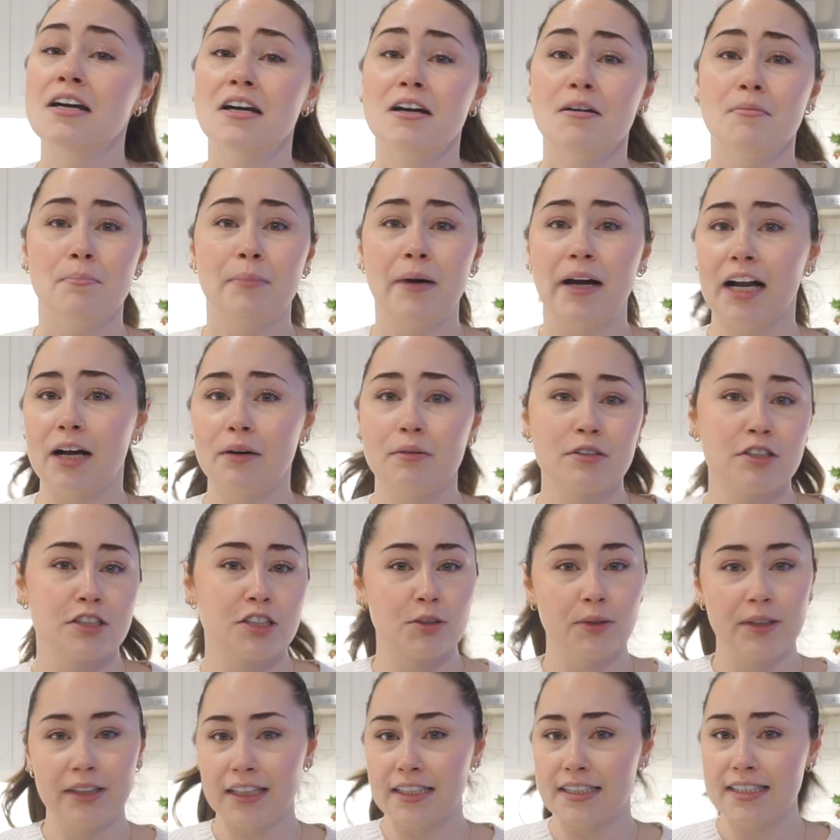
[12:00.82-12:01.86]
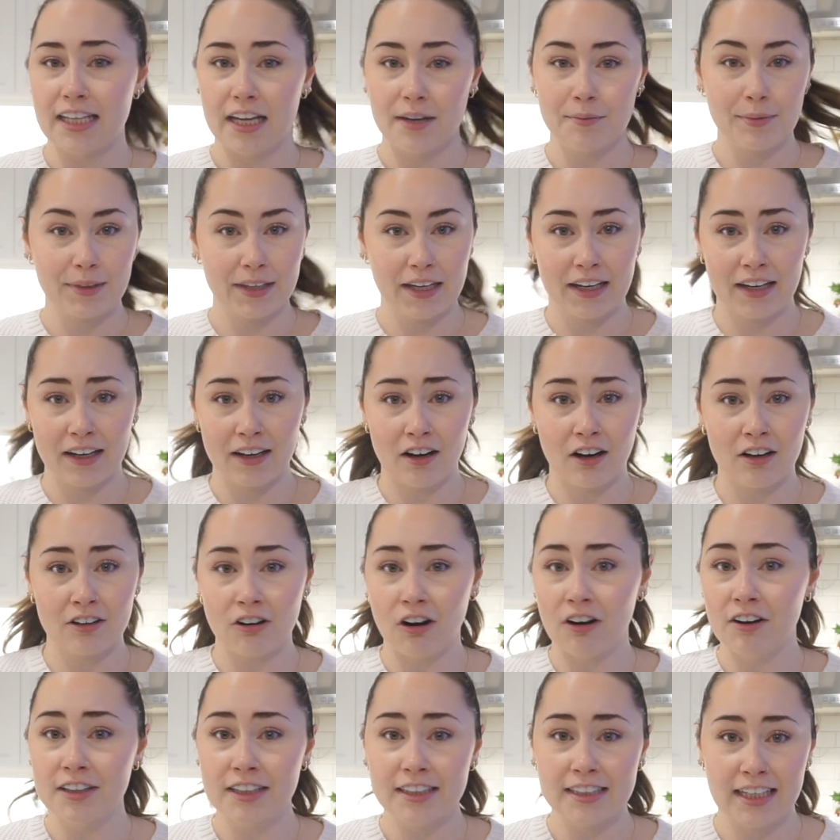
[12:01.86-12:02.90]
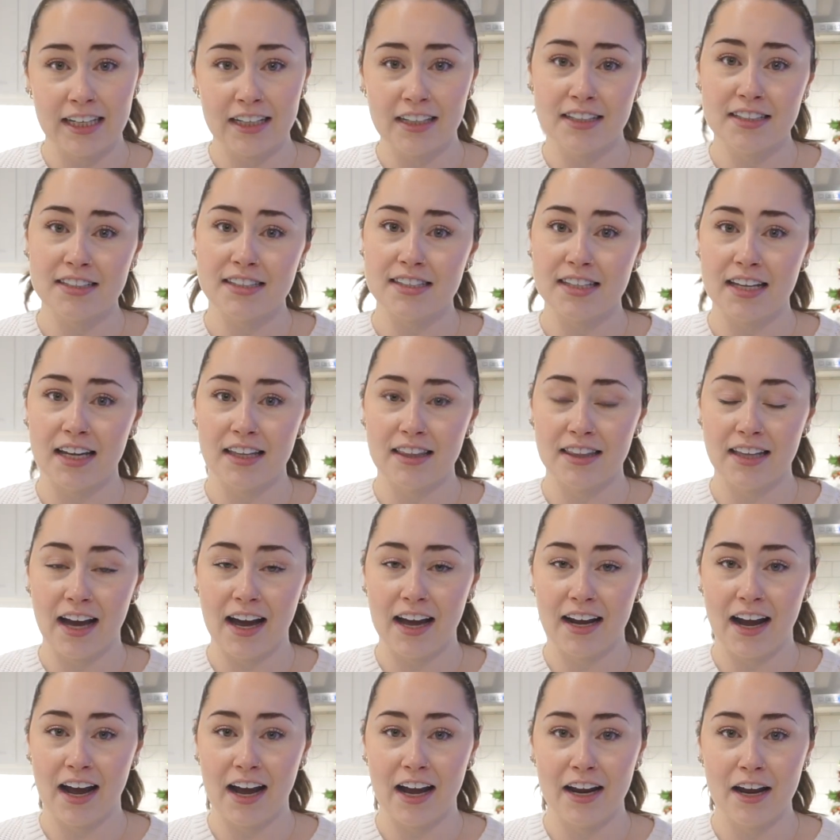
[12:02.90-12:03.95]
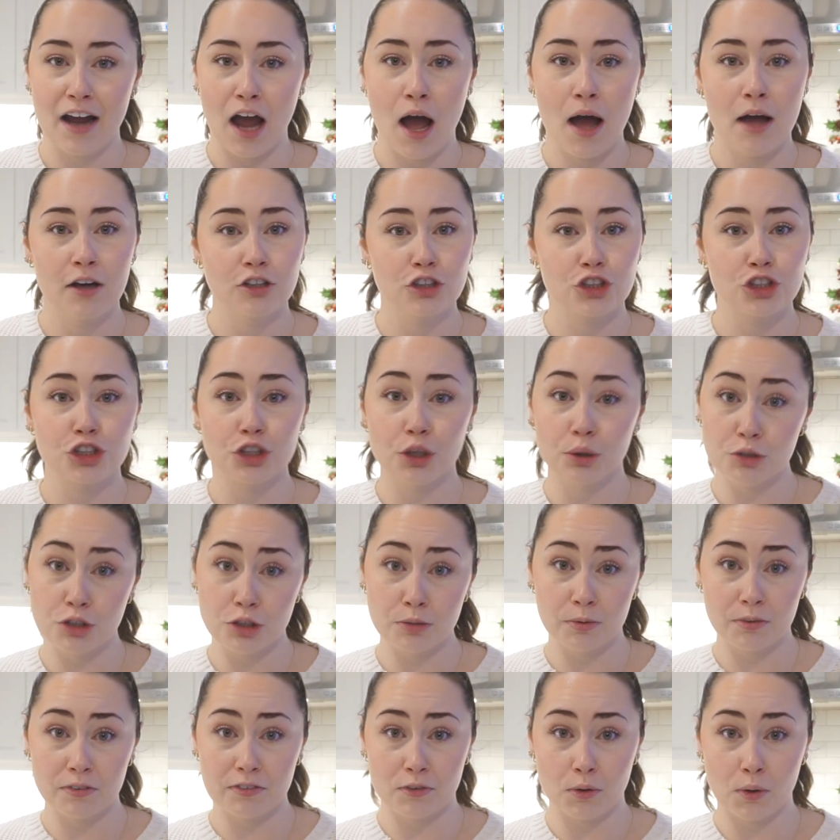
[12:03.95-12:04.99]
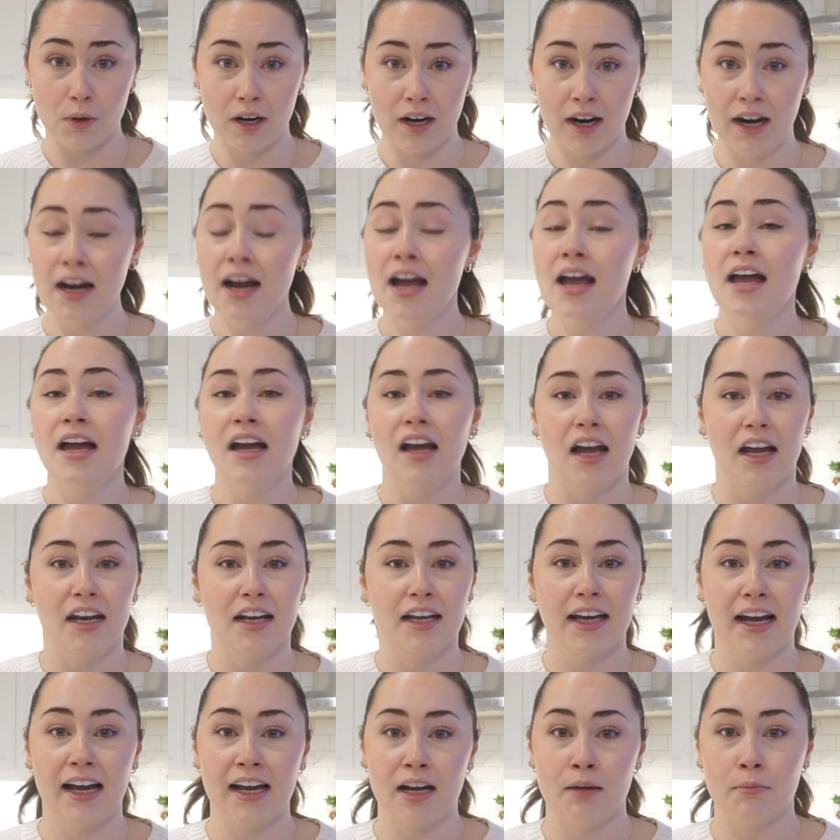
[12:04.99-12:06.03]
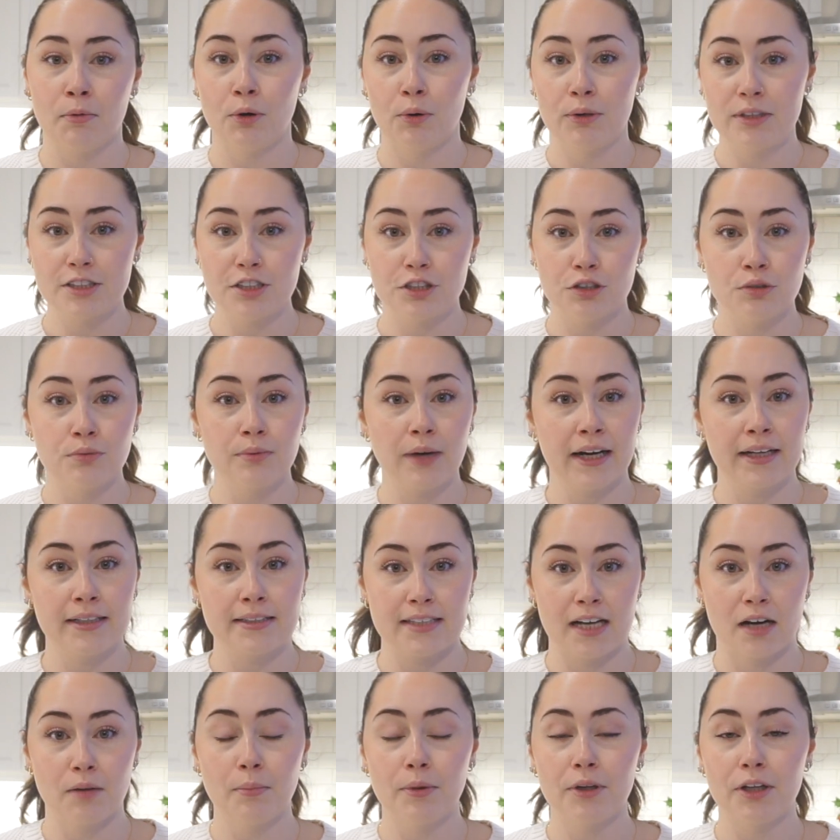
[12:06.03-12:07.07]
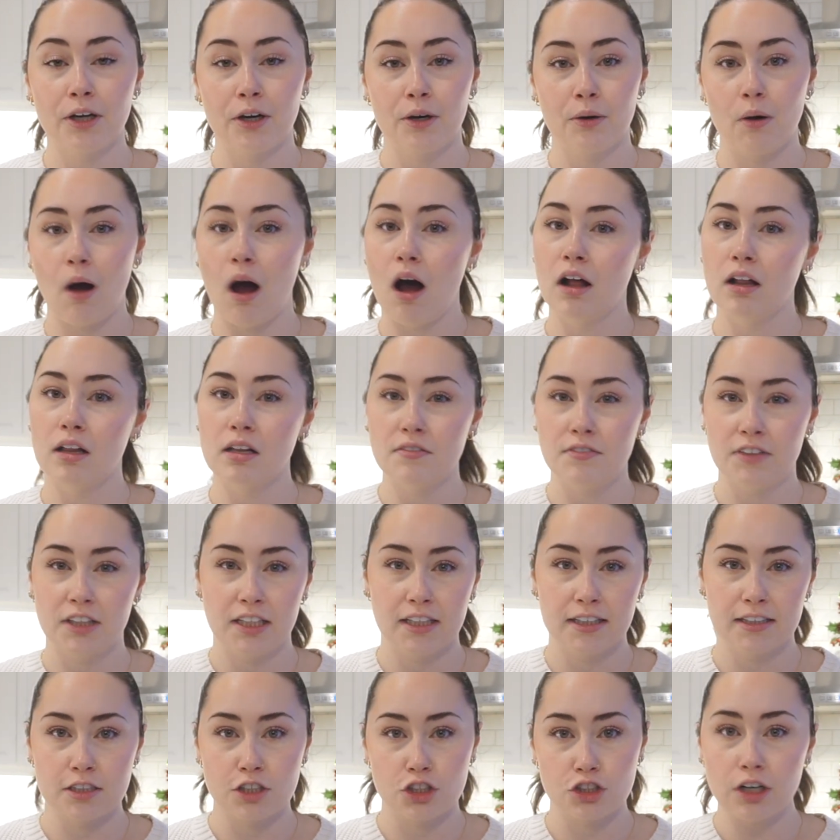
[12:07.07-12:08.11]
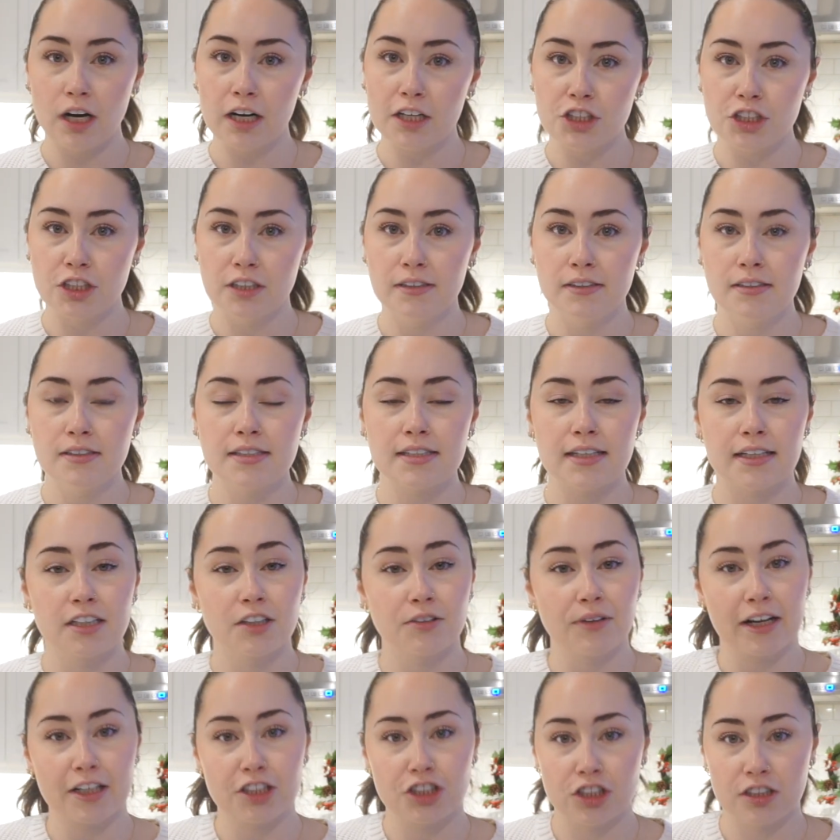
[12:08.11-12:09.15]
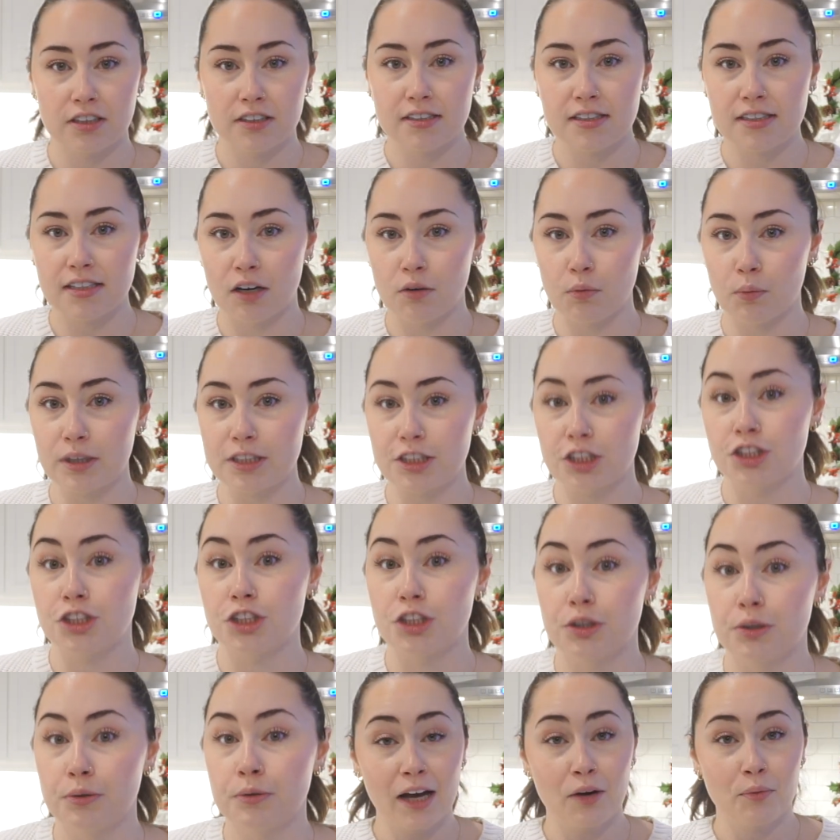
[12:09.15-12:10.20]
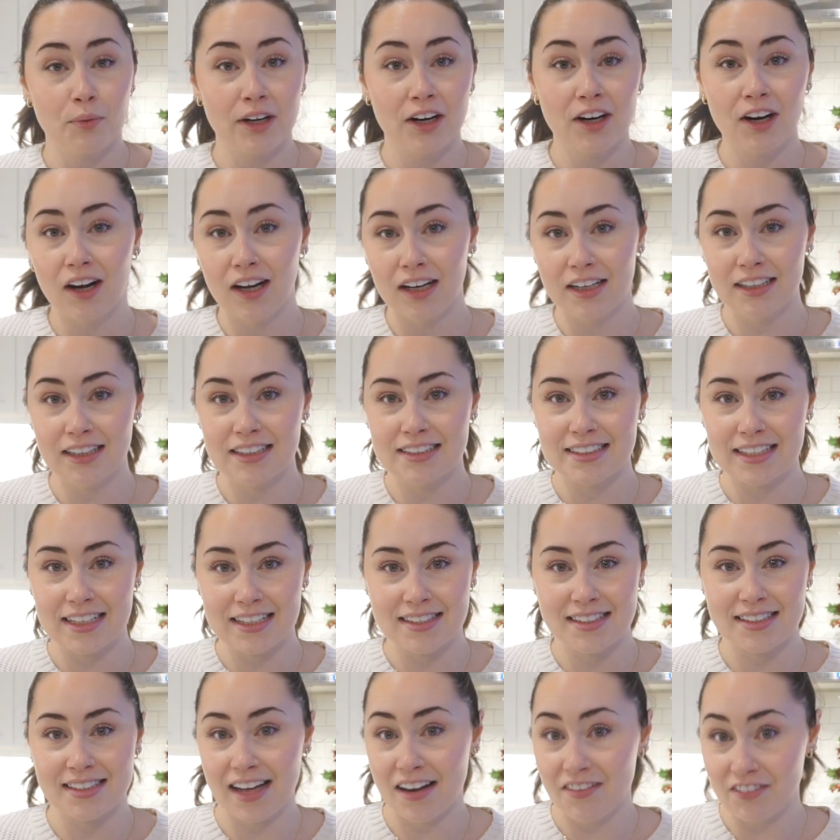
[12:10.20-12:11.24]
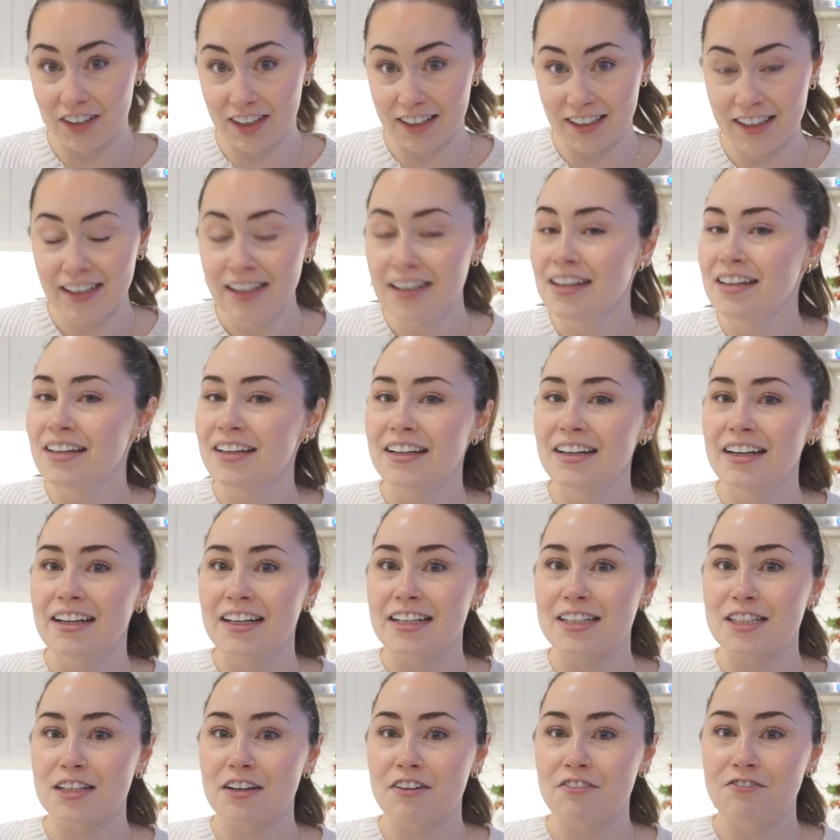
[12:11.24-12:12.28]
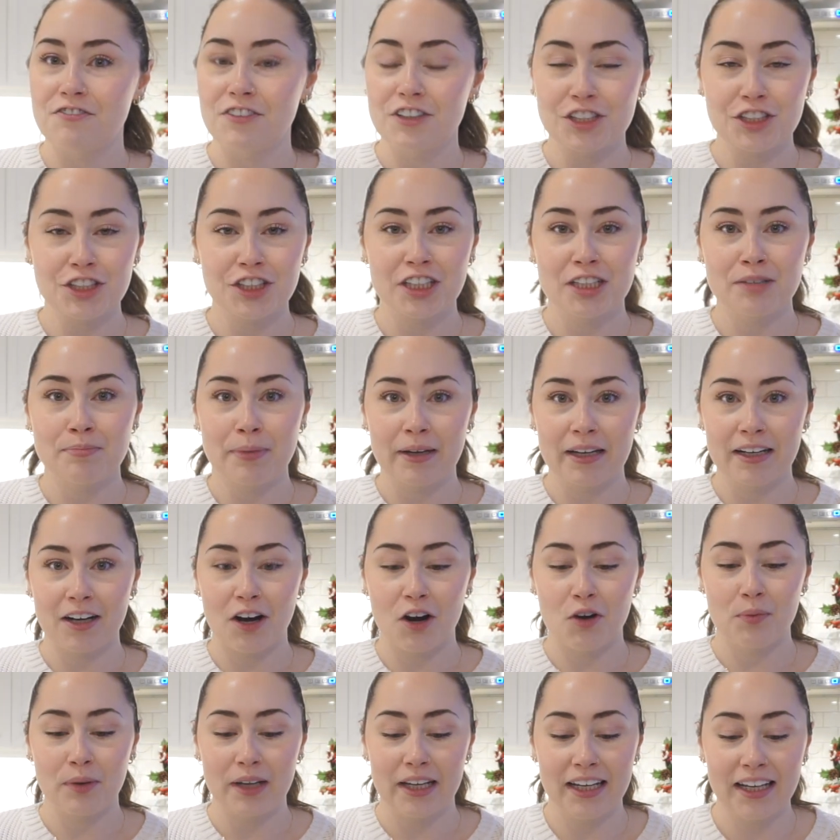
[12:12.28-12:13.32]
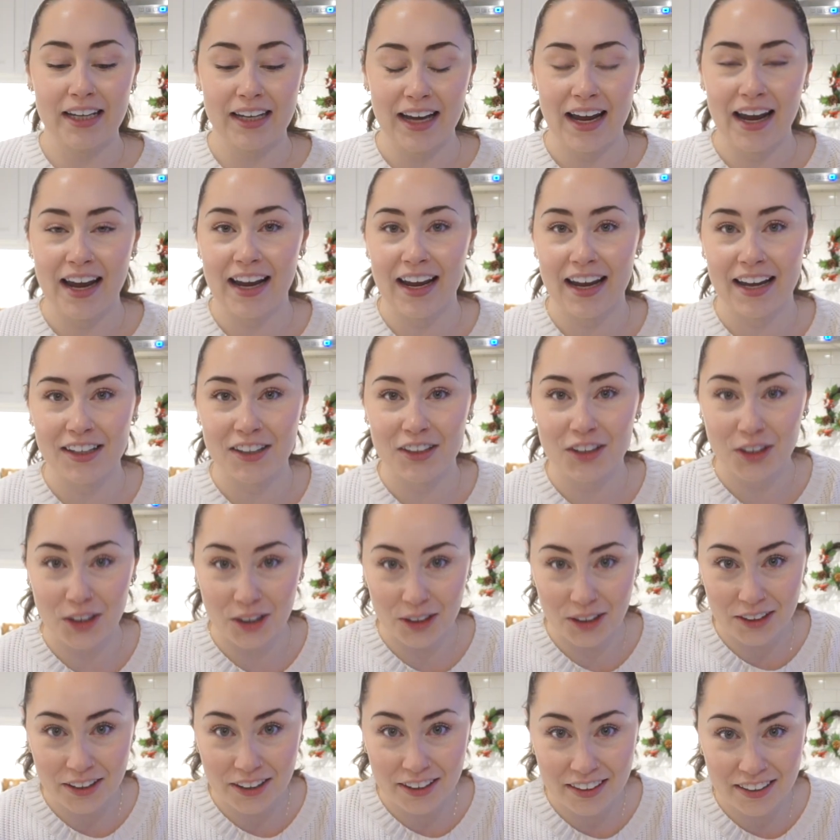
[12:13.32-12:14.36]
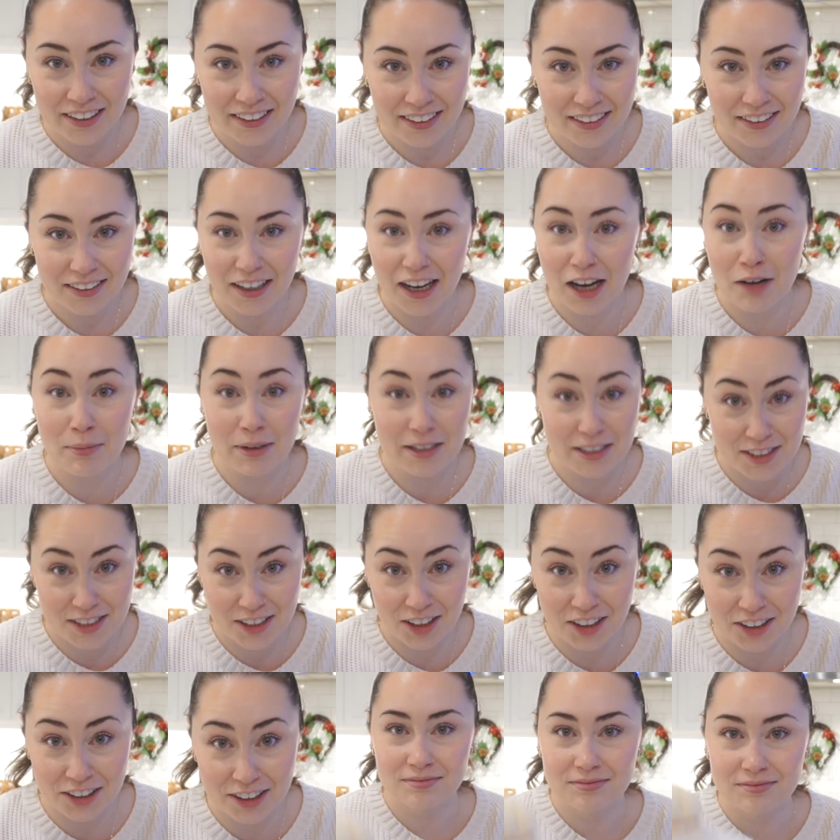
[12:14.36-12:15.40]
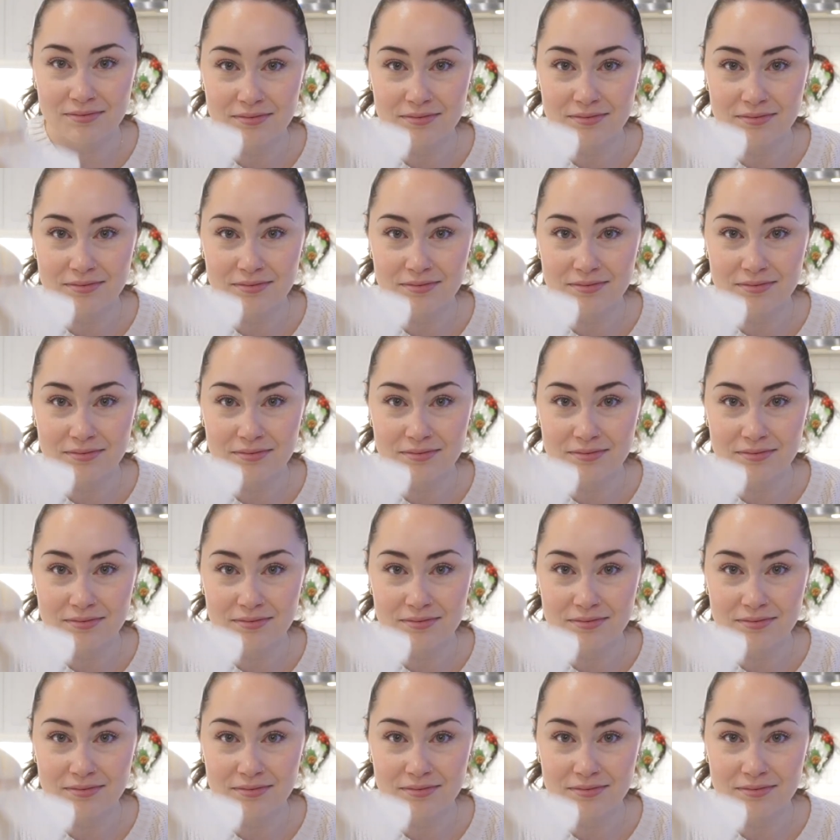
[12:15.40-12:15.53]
But I was doing the same thing on all the days that I showed you before. And again, I'm going to write down below all of the instructions and directions on what to do. Yeah, we are on day 7. It's officially been a week, and look at my starter.